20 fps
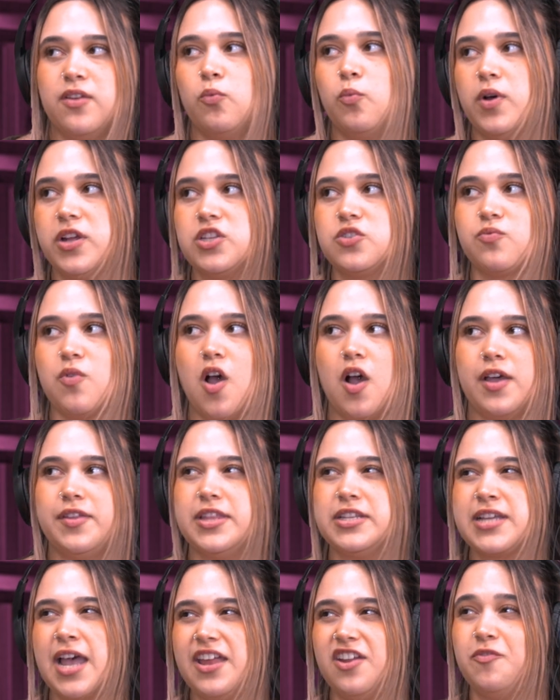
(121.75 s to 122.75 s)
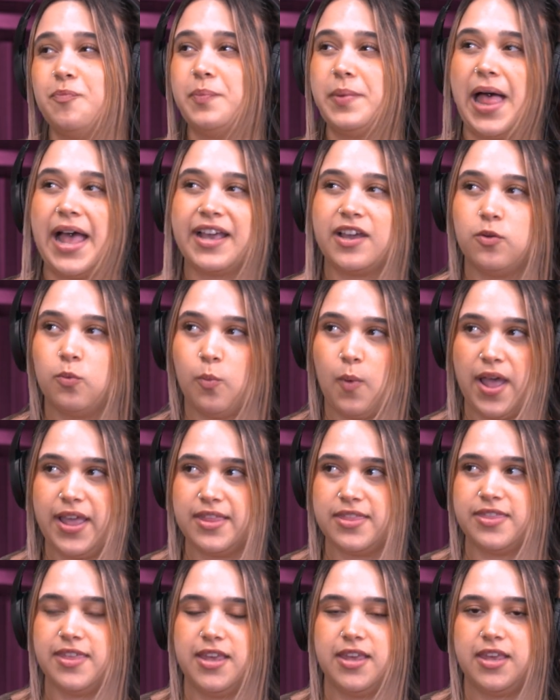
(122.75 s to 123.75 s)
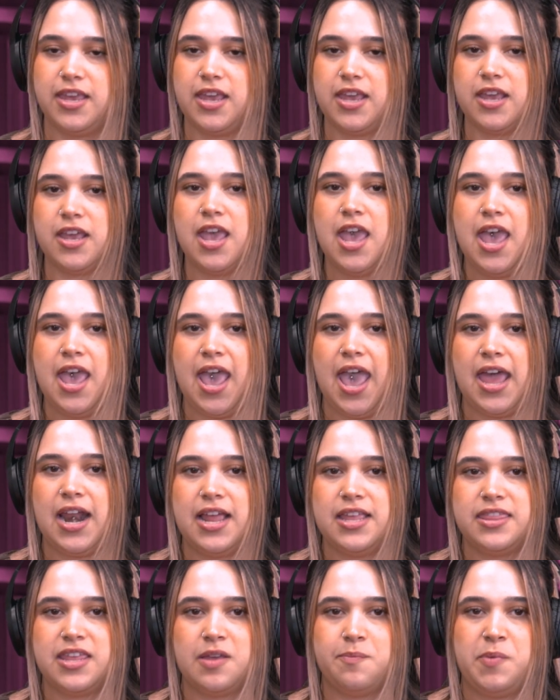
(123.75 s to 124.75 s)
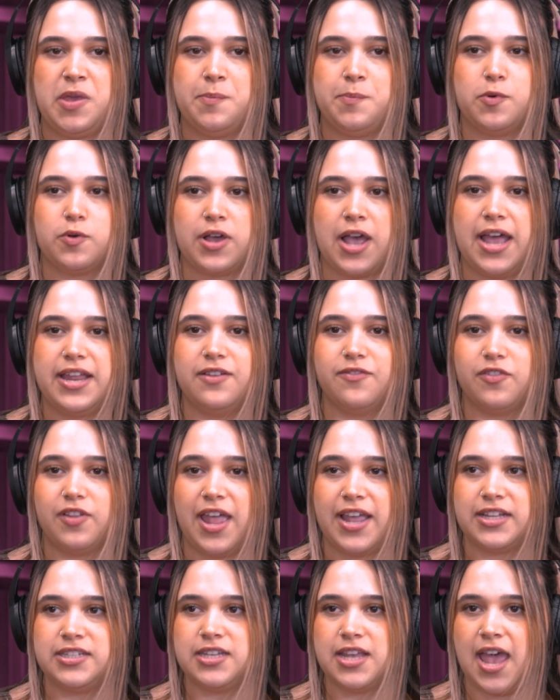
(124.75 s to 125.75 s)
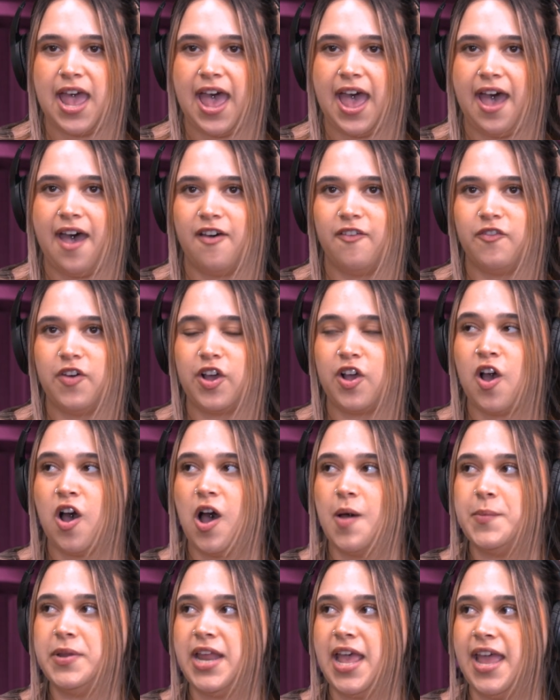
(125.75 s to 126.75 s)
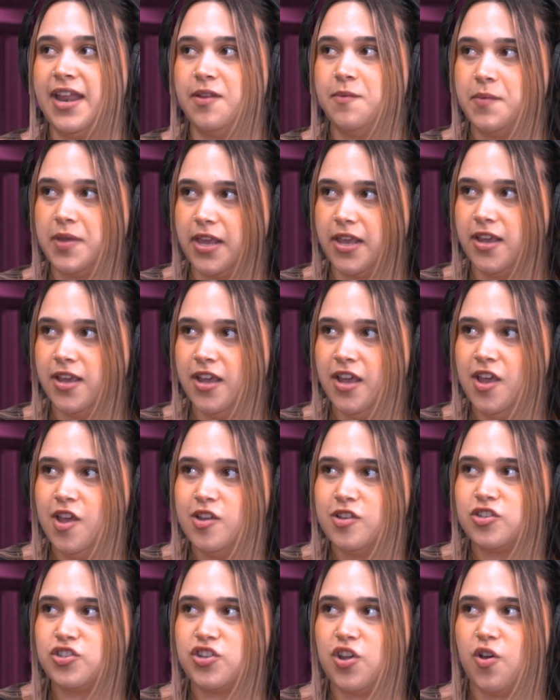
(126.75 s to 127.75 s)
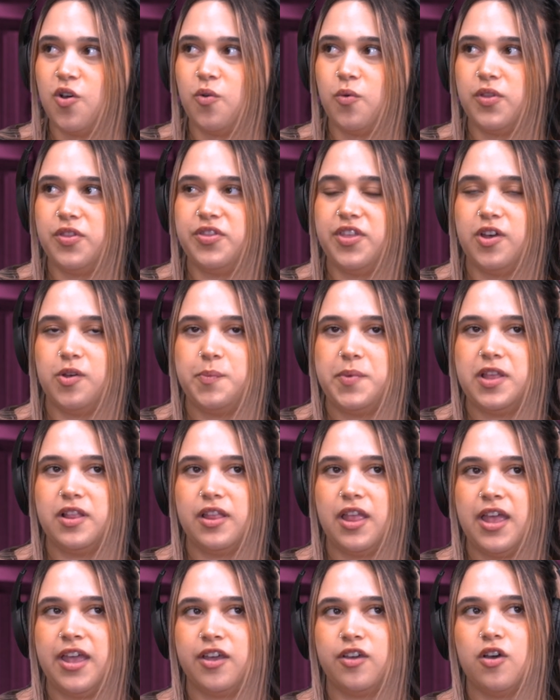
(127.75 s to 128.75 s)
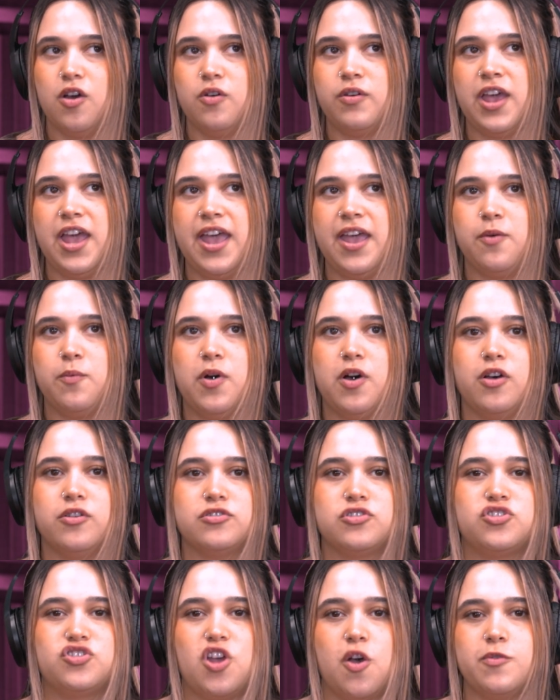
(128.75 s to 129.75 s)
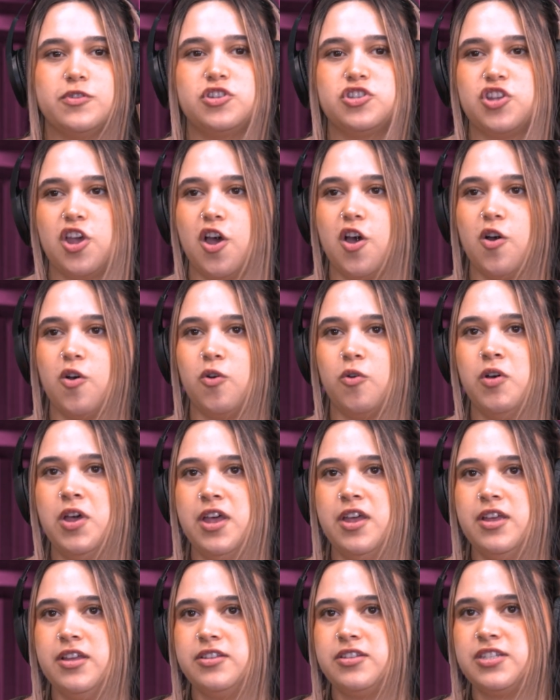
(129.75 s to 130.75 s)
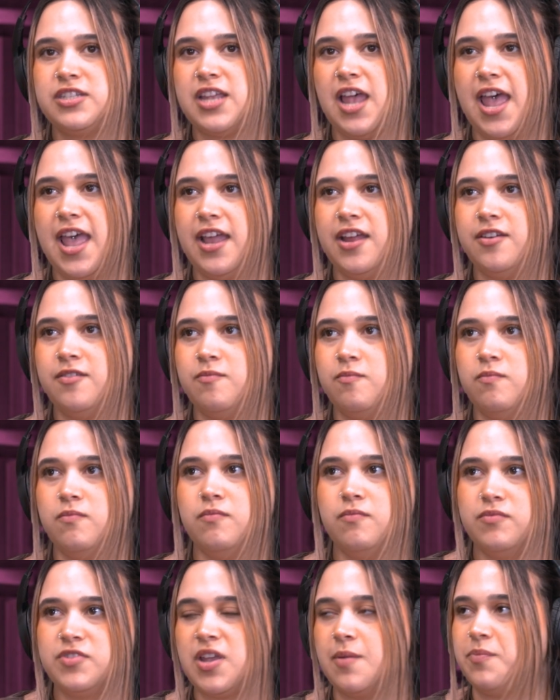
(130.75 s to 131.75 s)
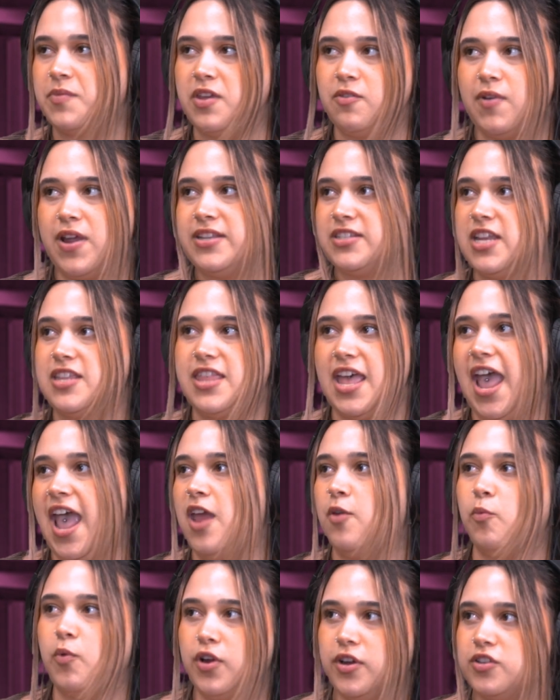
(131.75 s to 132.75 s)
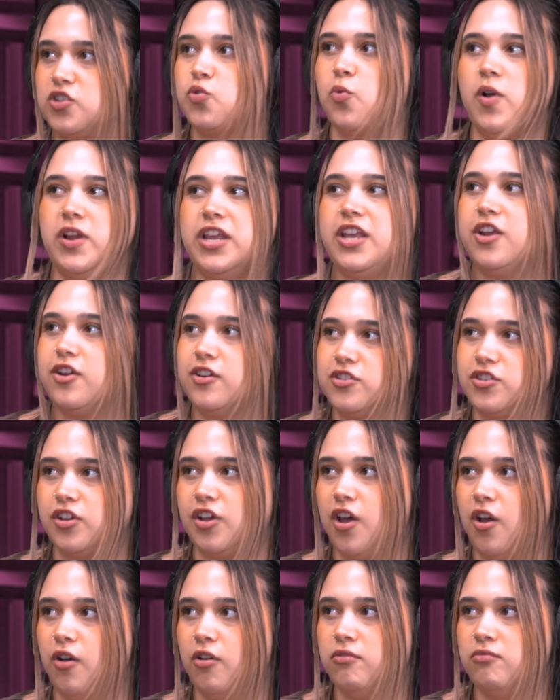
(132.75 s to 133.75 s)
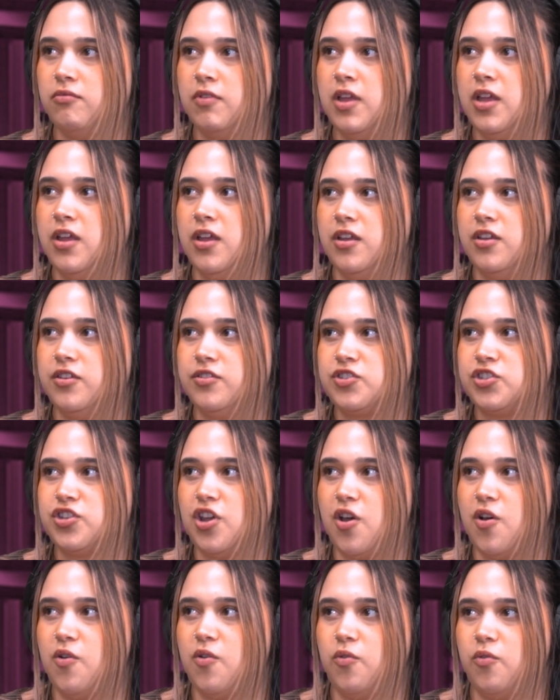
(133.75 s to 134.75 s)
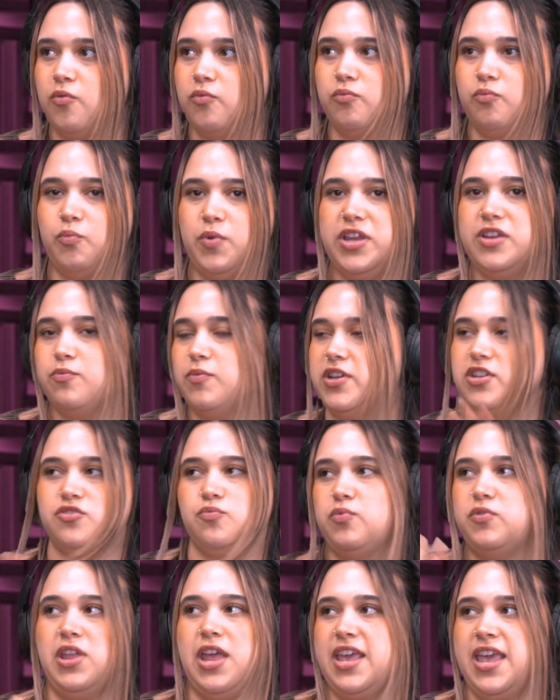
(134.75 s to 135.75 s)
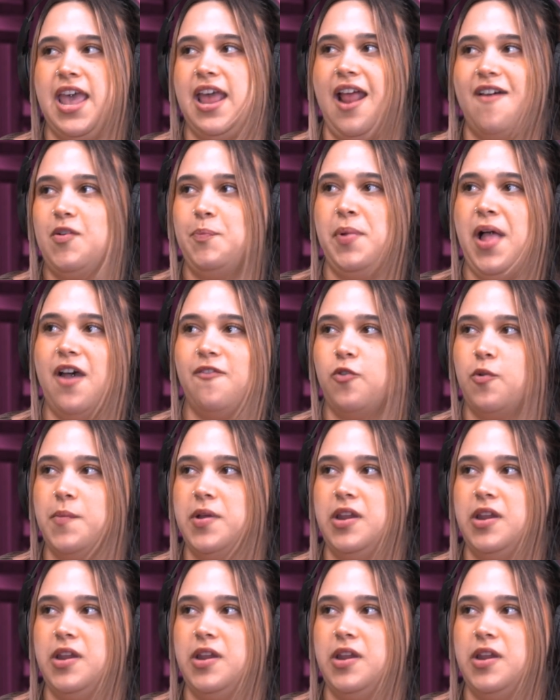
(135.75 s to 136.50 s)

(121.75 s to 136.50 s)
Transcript: and what's wrong and this kind of black and white thinking. And I think people kind of like to have a common enemy. So they'll be like, okay, well, so-and-so said something, said the N-word 20 years ago. So they can't have a platform